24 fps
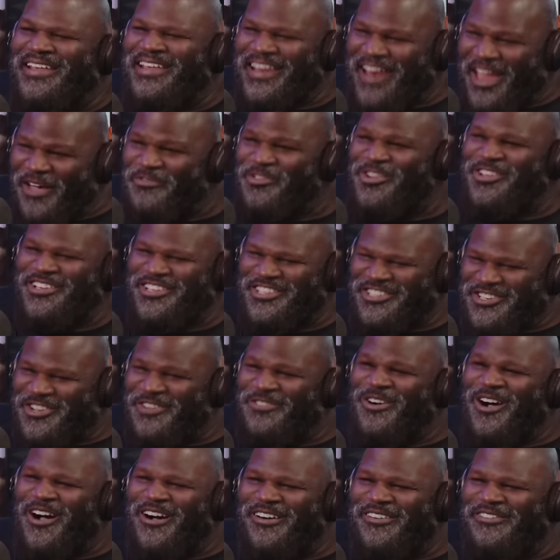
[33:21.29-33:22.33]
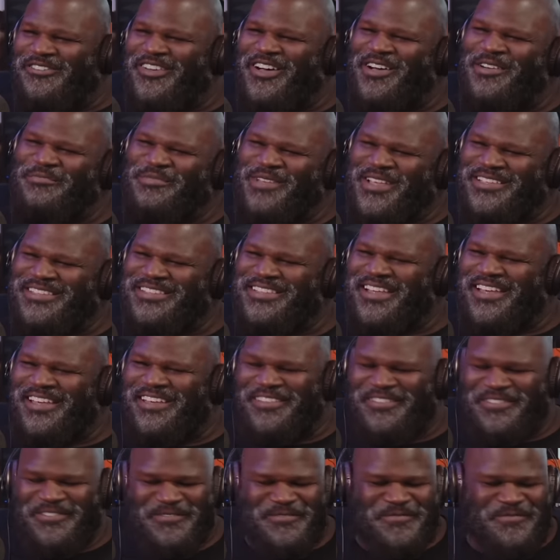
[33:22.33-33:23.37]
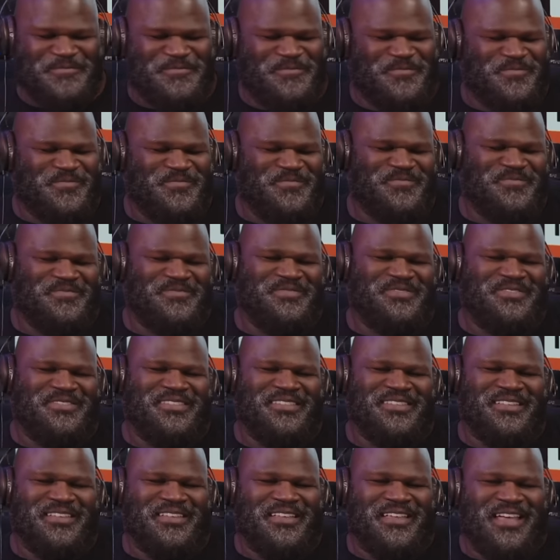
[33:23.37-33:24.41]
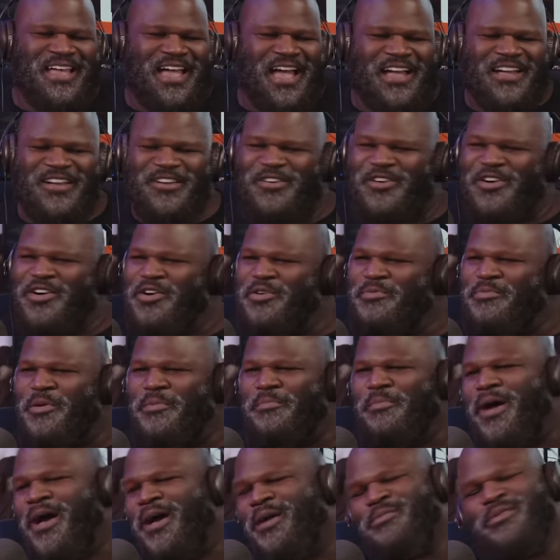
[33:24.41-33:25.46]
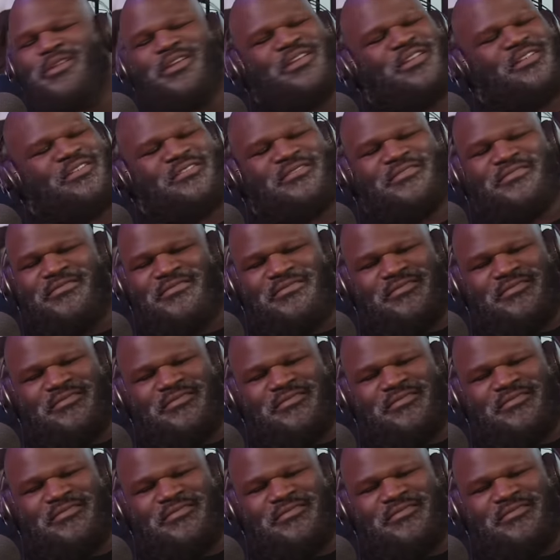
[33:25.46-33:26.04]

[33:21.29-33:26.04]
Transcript: And I wanted to show off all my stuff. I go home, my mom done